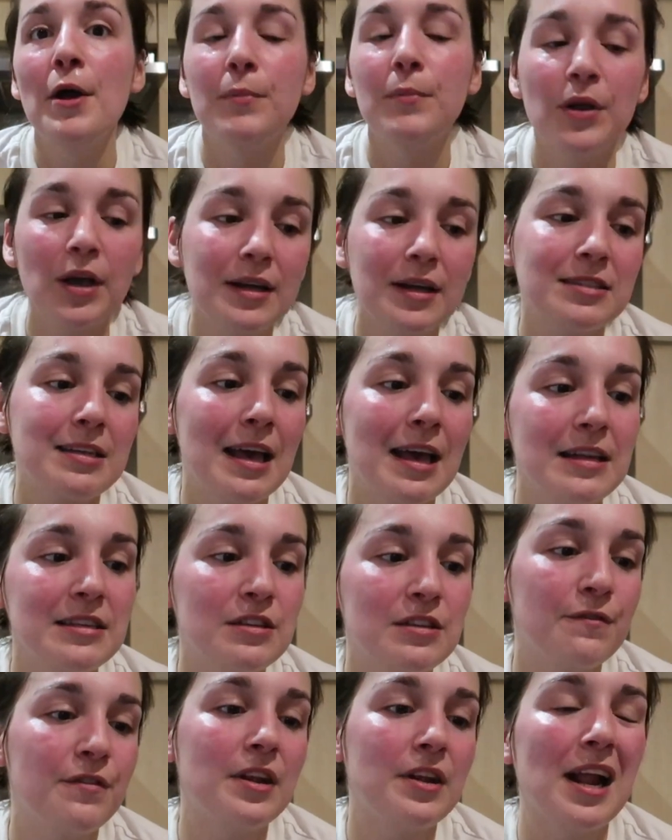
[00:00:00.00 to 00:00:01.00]
But you get
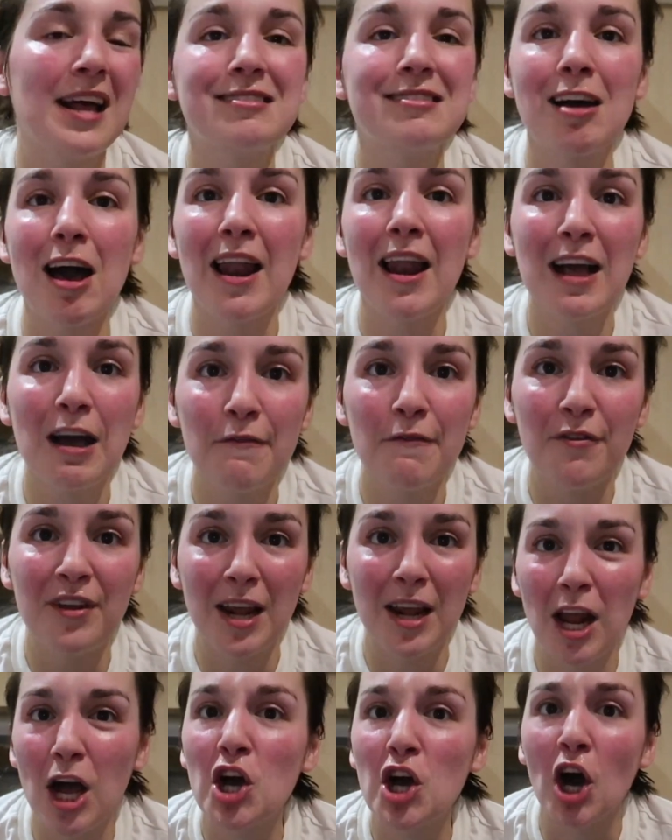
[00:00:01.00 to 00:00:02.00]
hints of vanilla. It's kind of like a
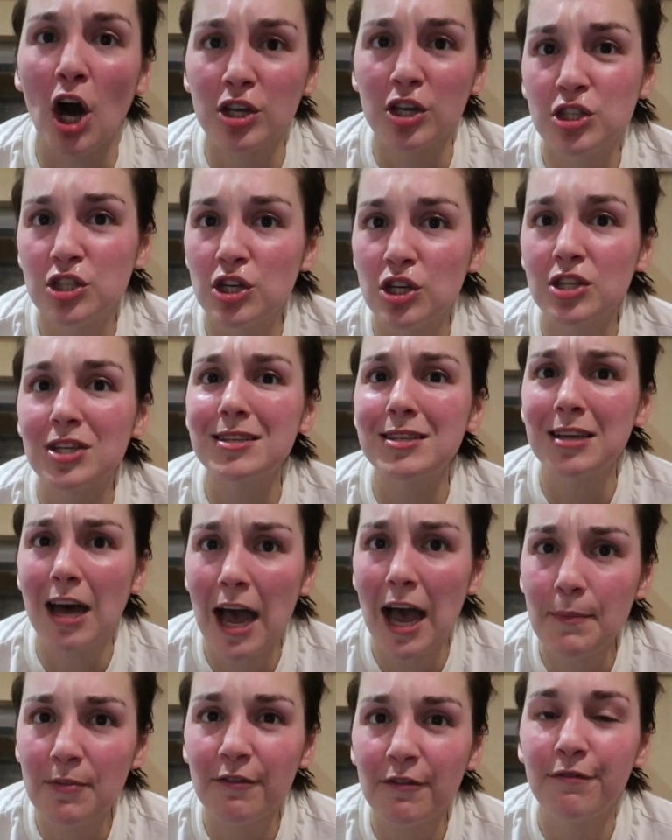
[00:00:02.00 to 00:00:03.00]
vanilla custard
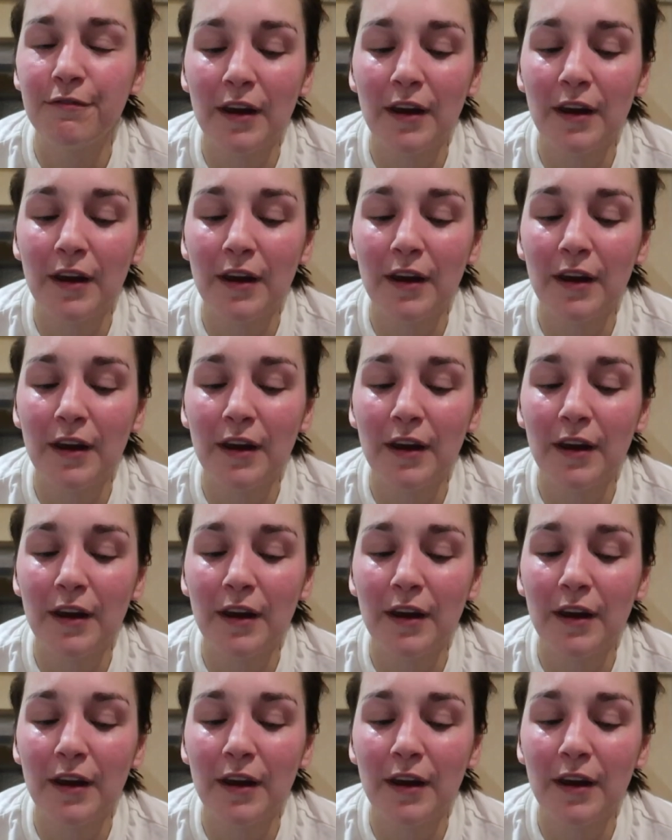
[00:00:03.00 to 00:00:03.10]
type of